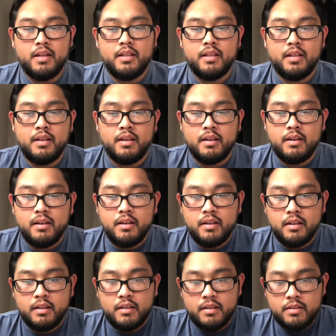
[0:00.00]
and then
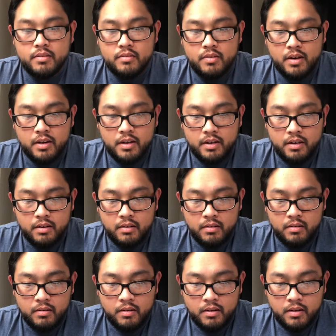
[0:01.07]
this right
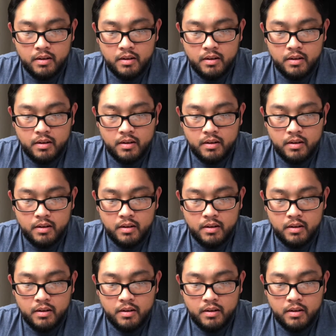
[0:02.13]
here.